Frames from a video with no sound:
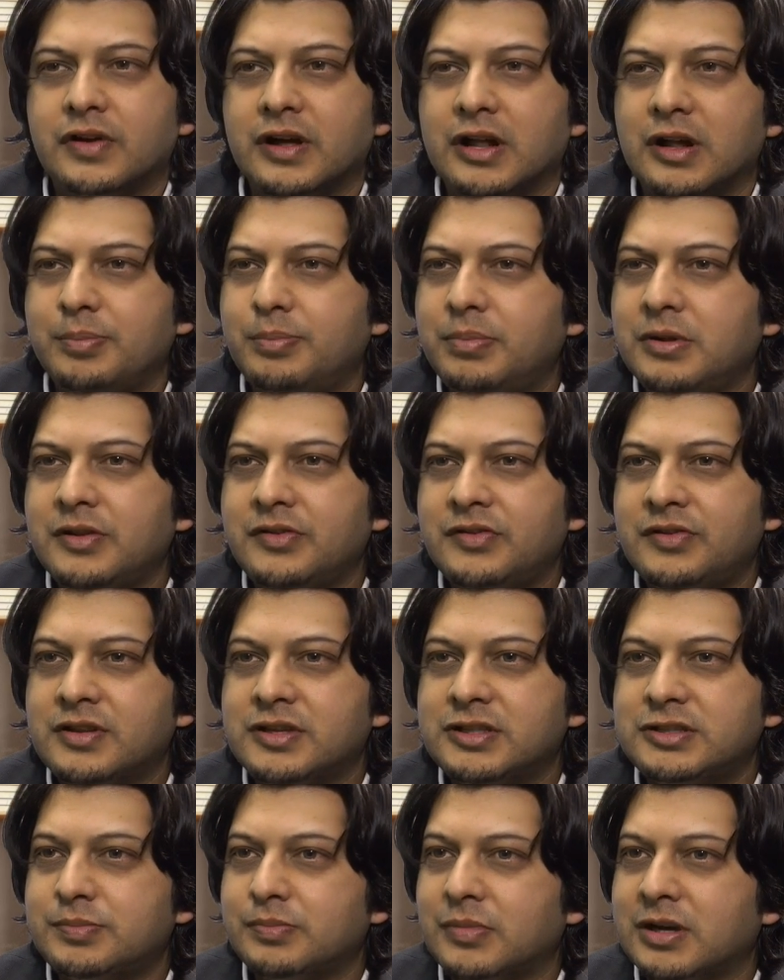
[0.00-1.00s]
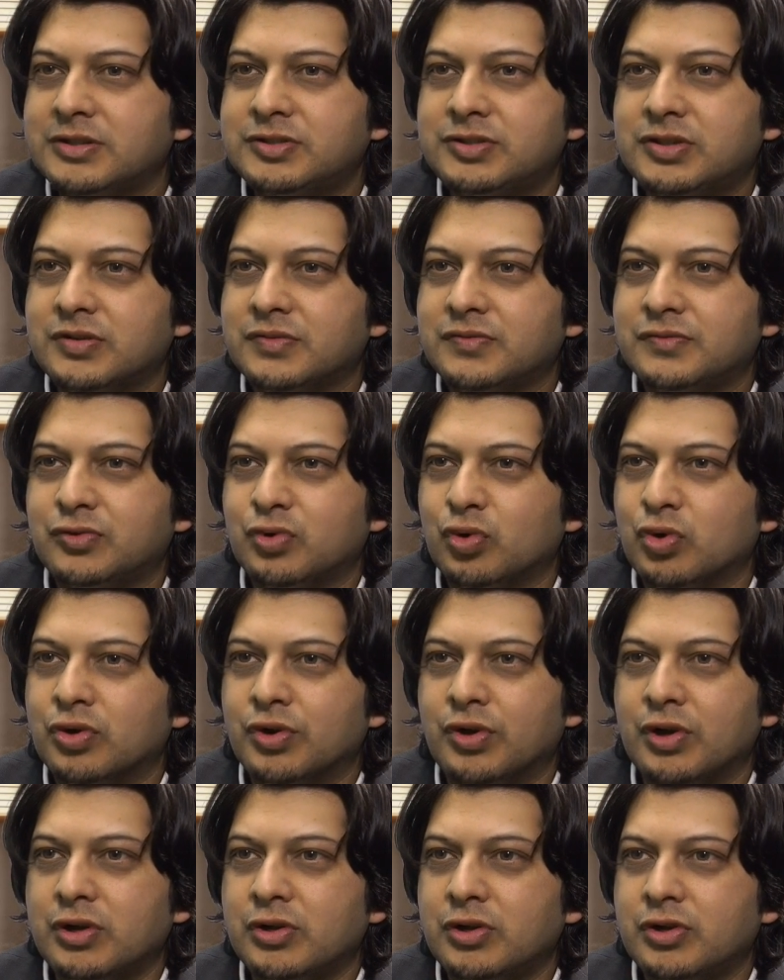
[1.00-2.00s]
helplessness must have
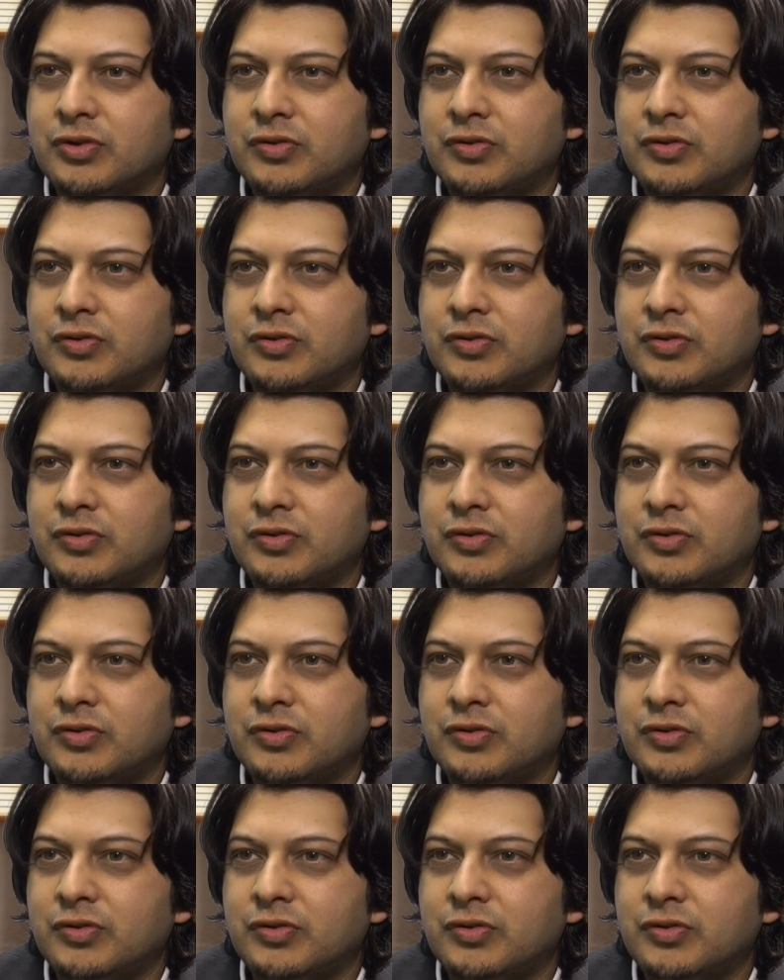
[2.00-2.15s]
dawned on you.